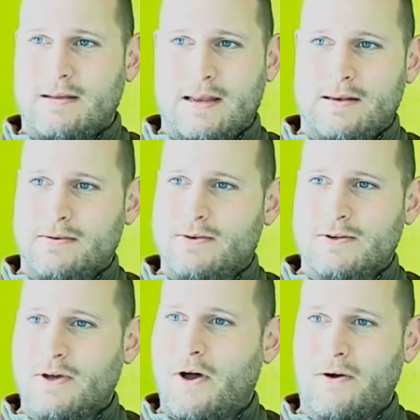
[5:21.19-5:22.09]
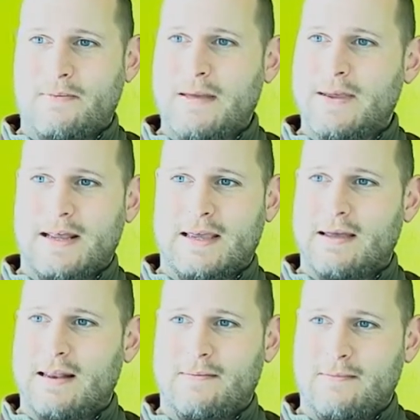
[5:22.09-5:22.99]
in Utah or maybe in
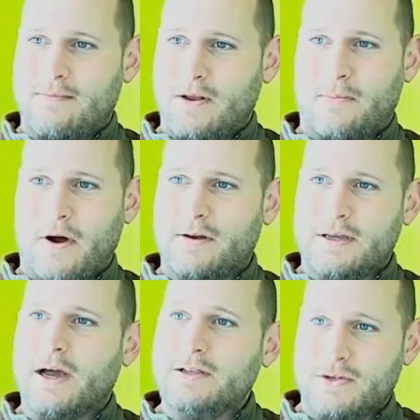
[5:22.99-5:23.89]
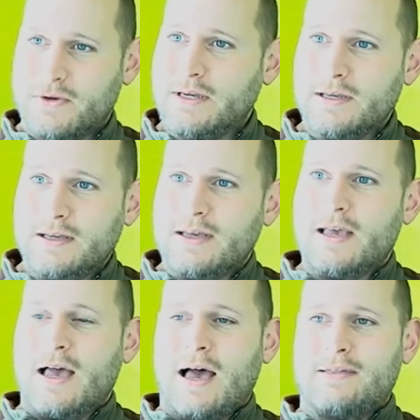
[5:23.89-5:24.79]
the middle part of the country,
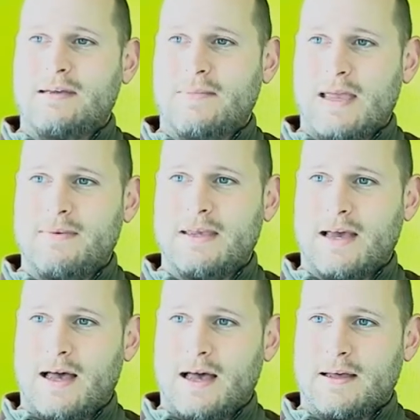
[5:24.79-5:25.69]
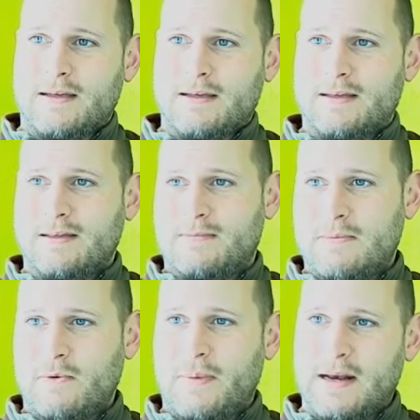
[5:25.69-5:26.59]
I think maybe
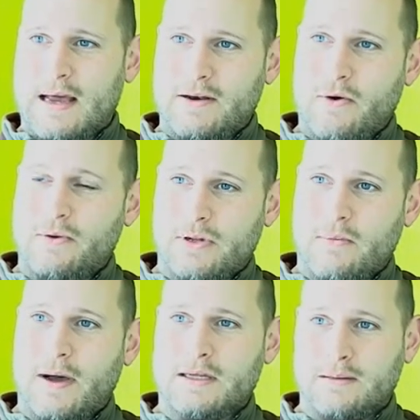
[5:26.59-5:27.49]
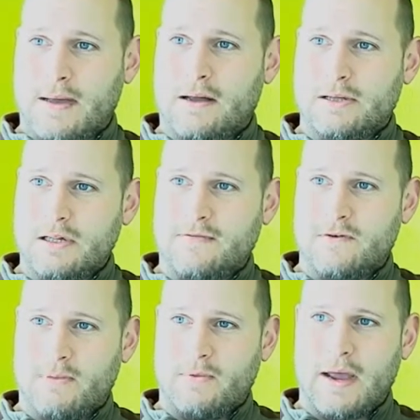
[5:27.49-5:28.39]
people might not know so much about
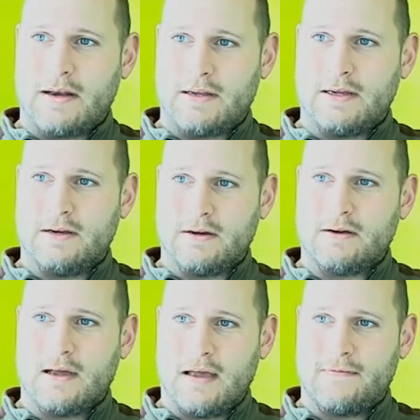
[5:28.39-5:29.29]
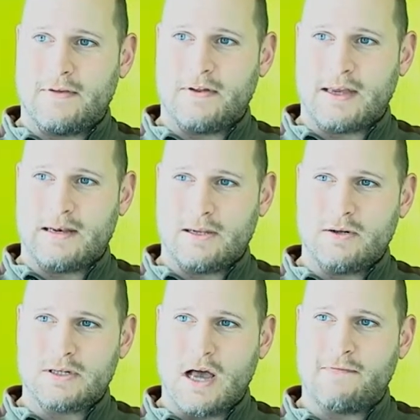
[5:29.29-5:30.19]
seafood, but around here, I feel like it's a
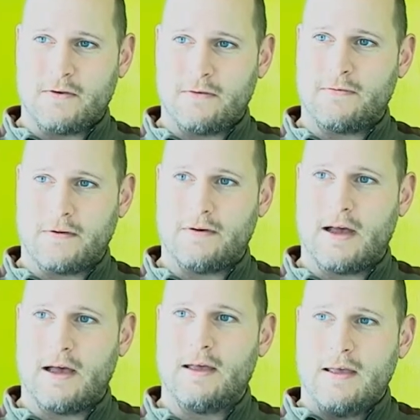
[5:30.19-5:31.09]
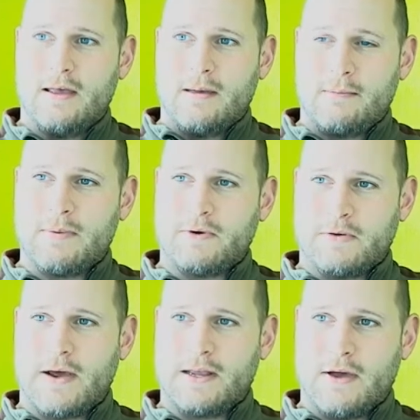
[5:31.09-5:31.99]
little tougher for people
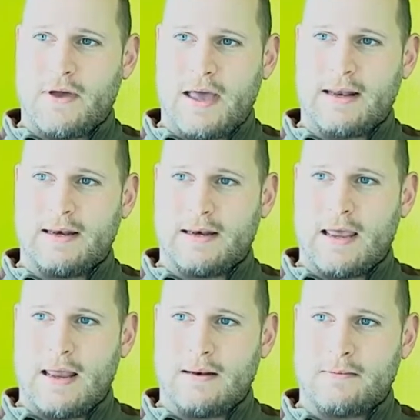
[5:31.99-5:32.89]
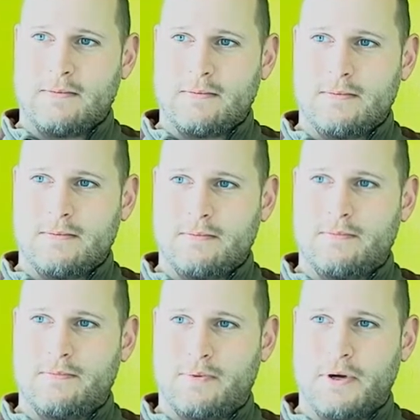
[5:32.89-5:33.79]
to try to go ahead and
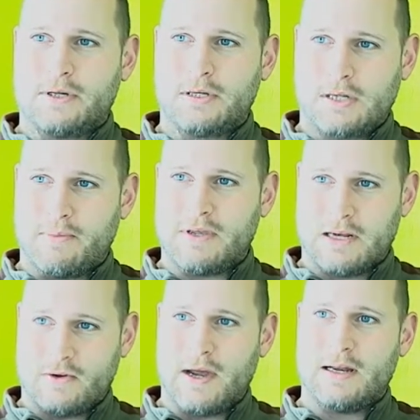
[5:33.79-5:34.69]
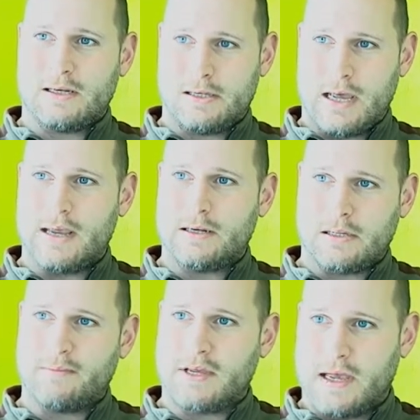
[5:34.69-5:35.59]
push something and try to say it's
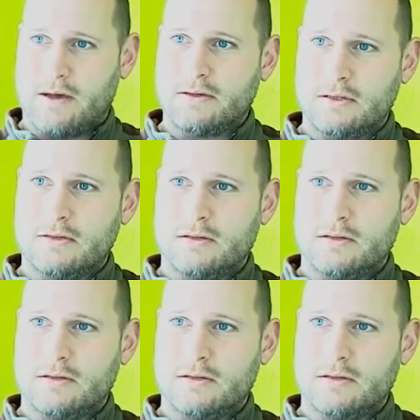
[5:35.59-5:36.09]
something else.